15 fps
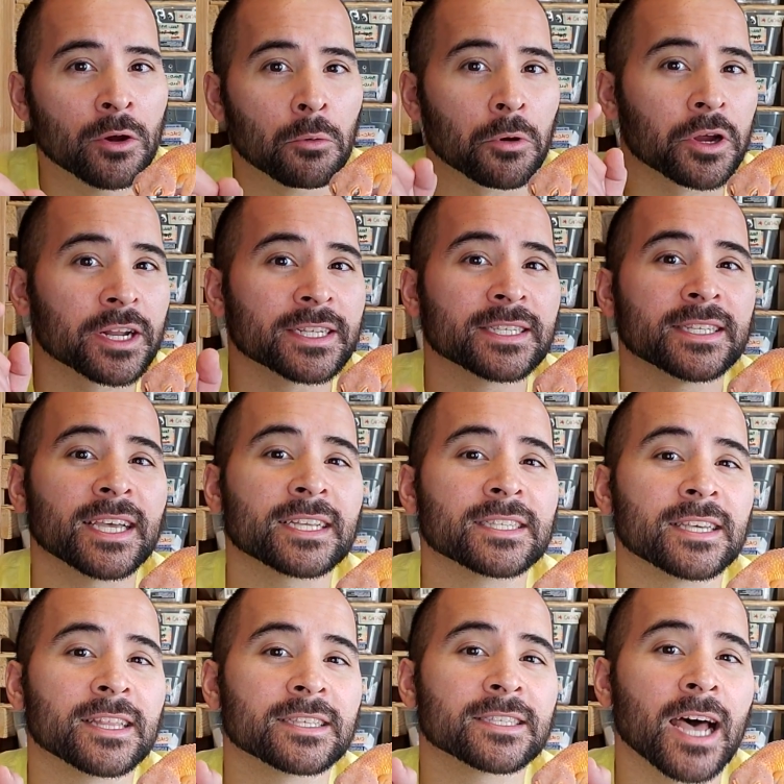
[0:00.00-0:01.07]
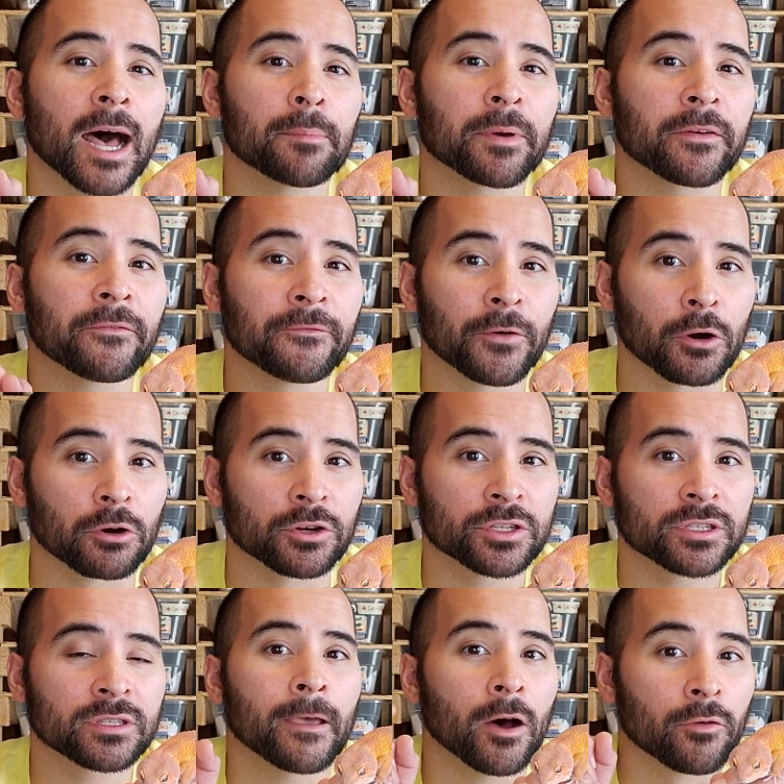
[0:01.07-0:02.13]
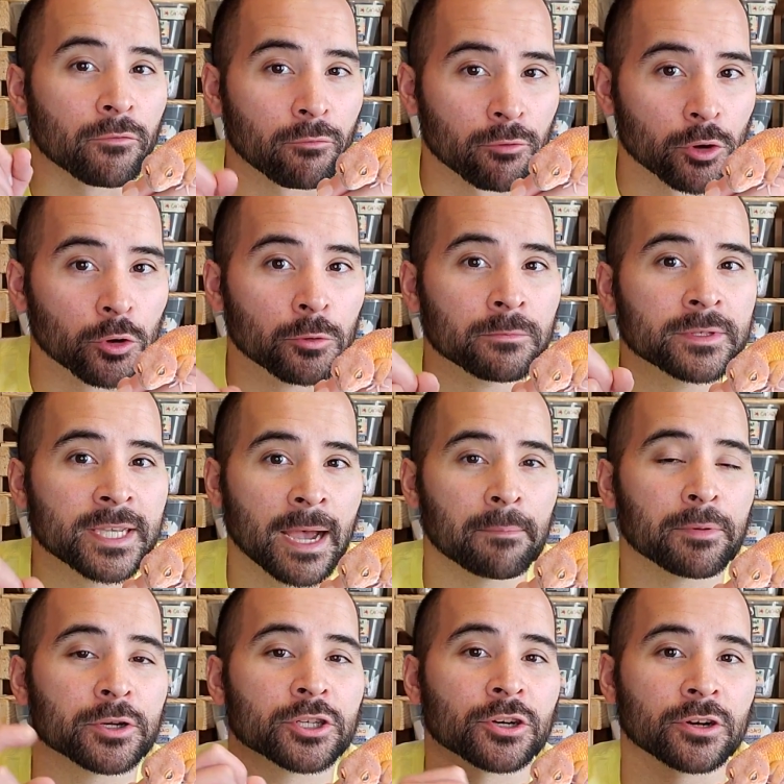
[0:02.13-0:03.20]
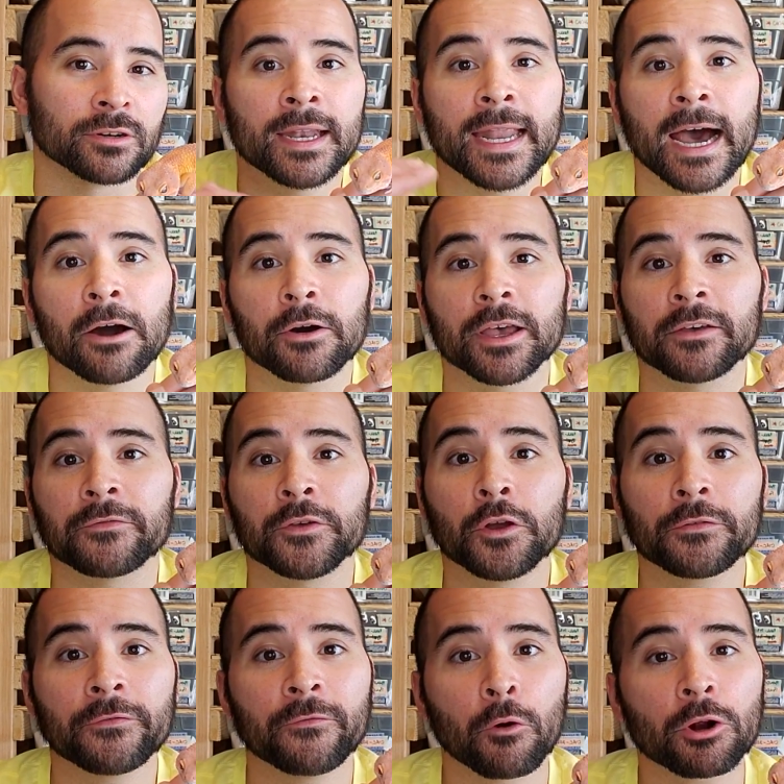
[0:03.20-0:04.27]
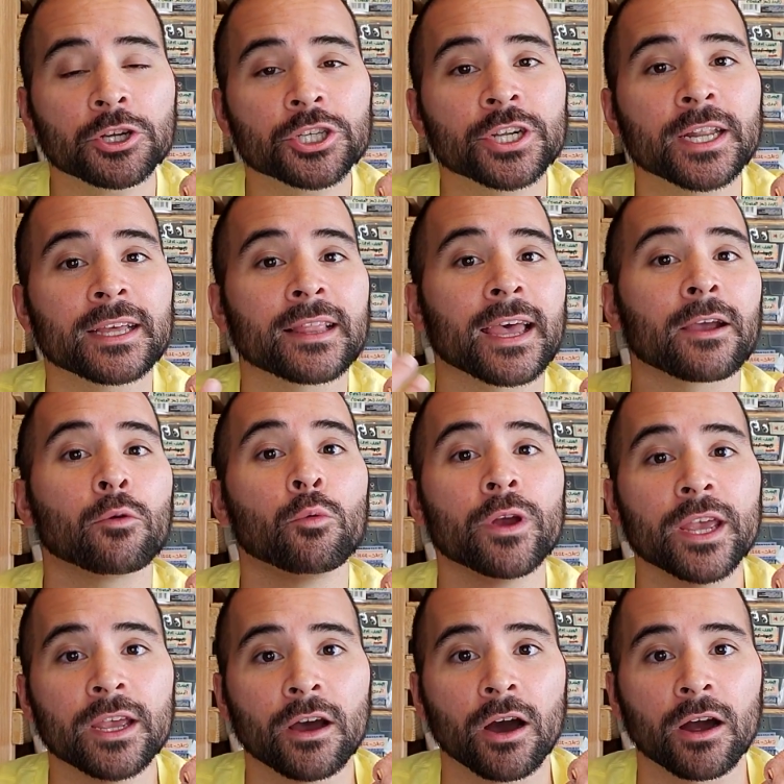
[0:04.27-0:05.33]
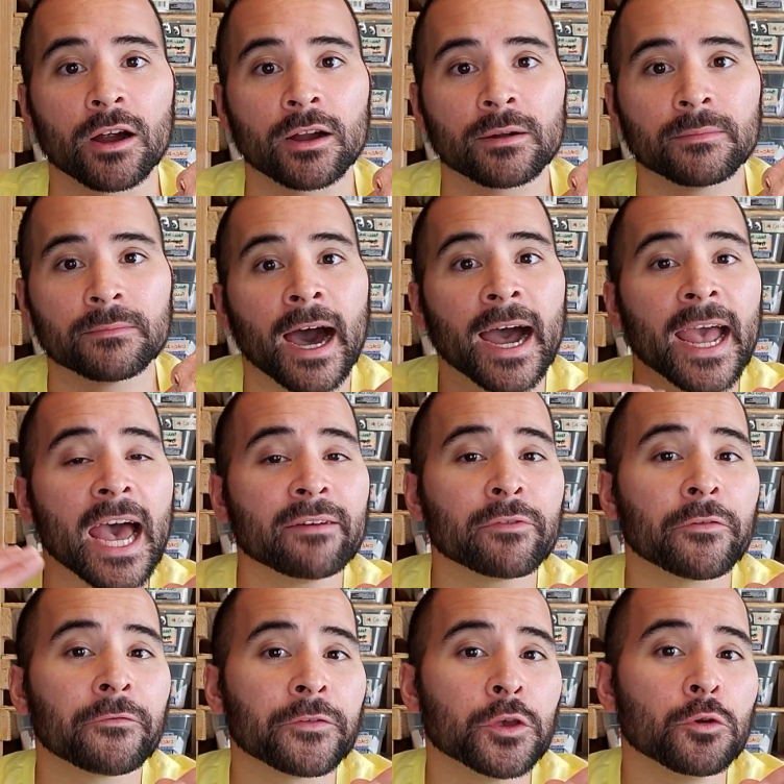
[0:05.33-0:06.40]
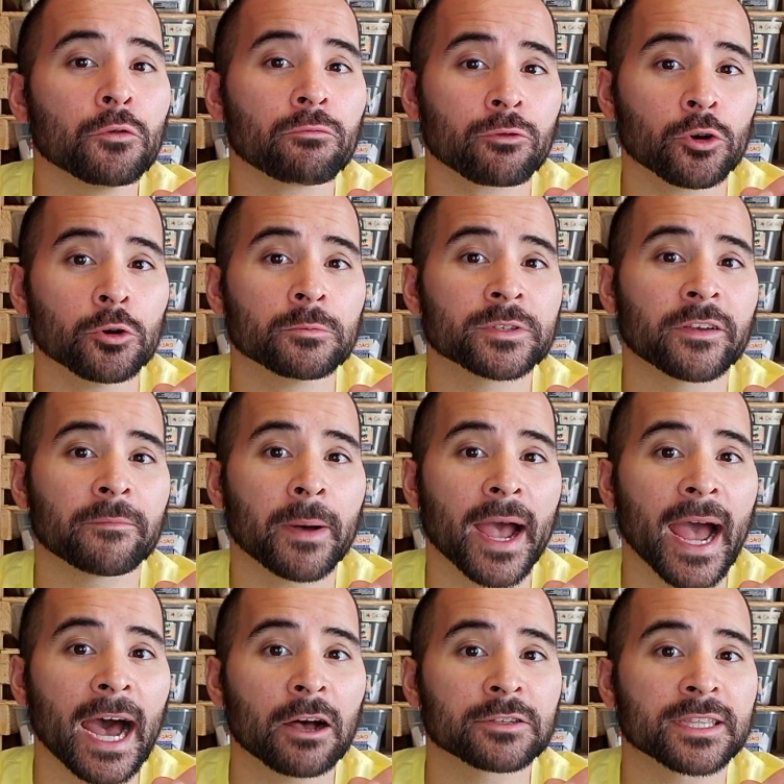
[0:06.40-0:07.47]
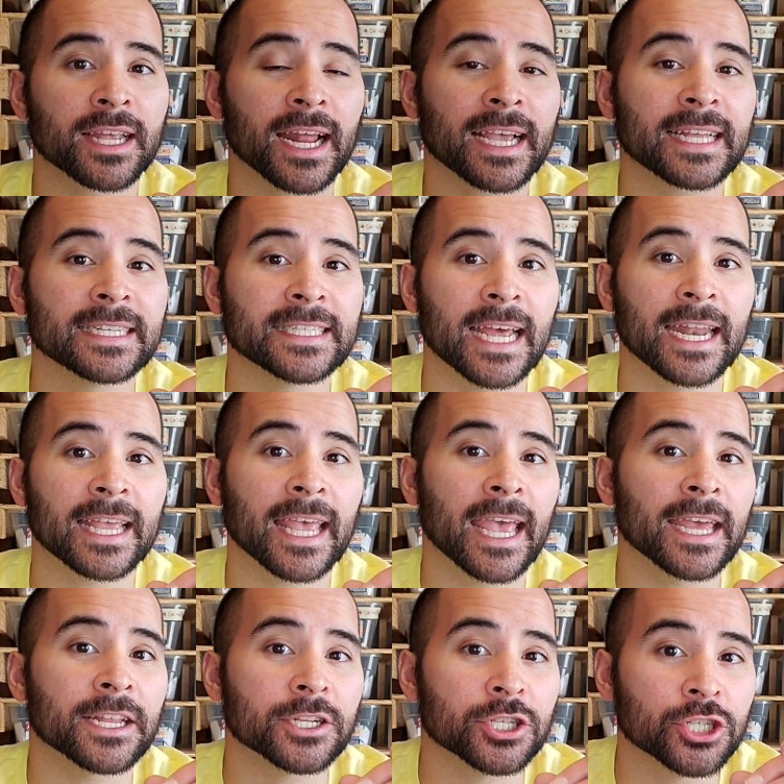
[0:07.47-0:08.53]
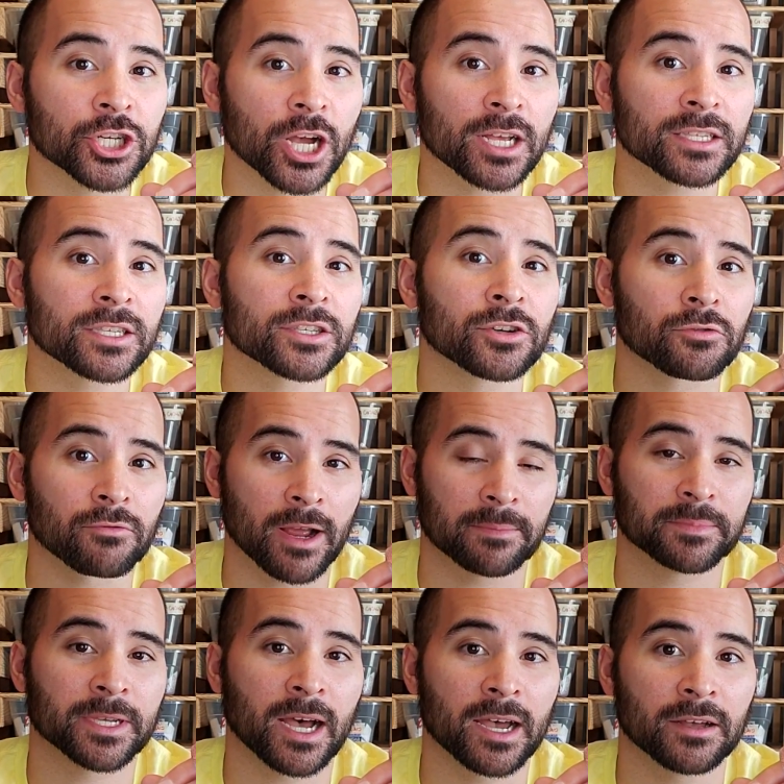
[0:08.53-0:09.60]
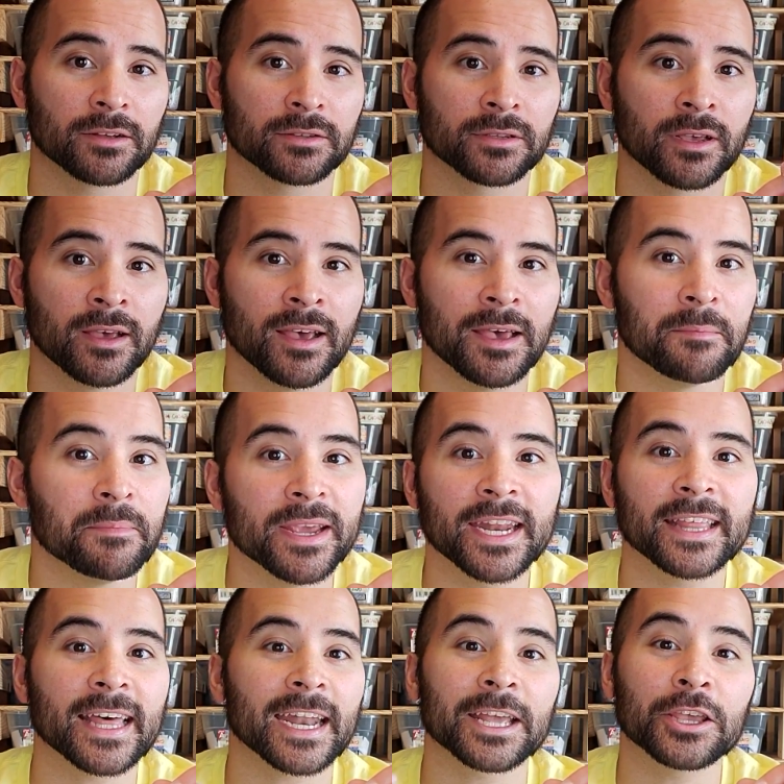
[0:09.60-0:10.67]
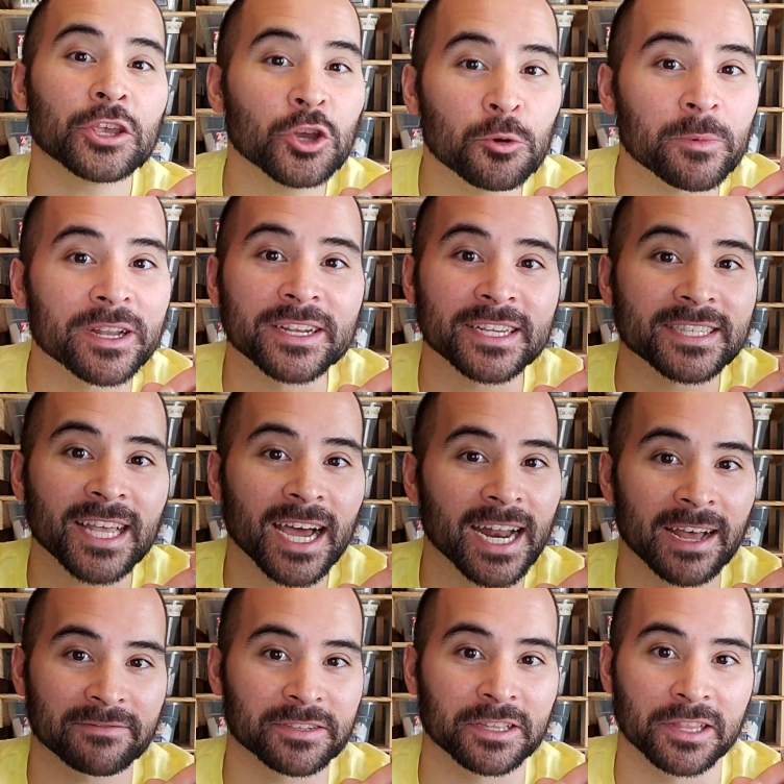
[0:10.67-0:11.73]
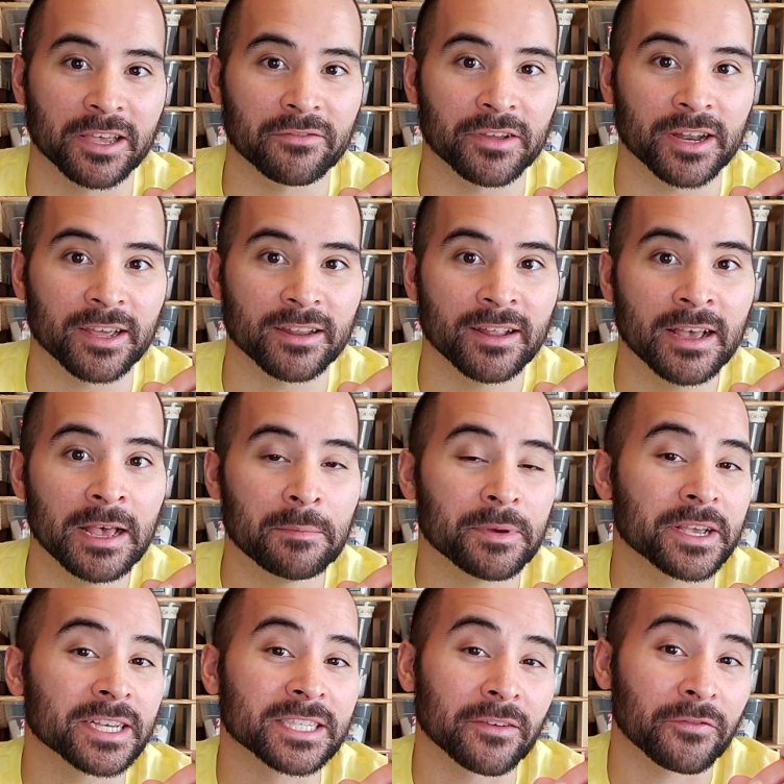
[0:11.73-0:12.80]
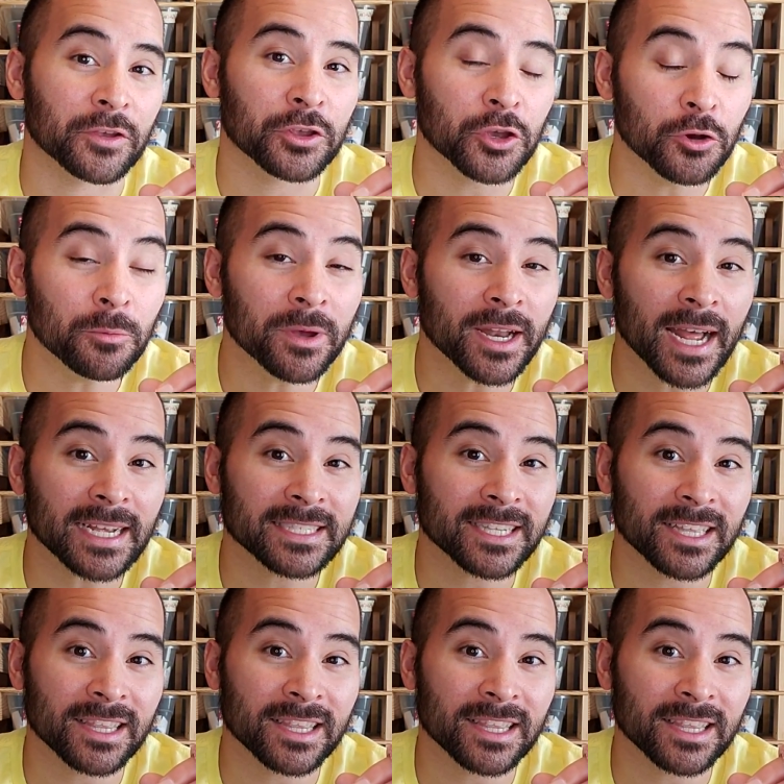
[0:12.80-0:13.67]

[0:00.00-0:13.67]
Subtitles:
we're going to stick to the topic first of room temperature. Now, if you're fortunate like we are, I have a few rooms of my house that I can dedicate just to reptiles, meaning that a human does not have to live in it. Because if a human has to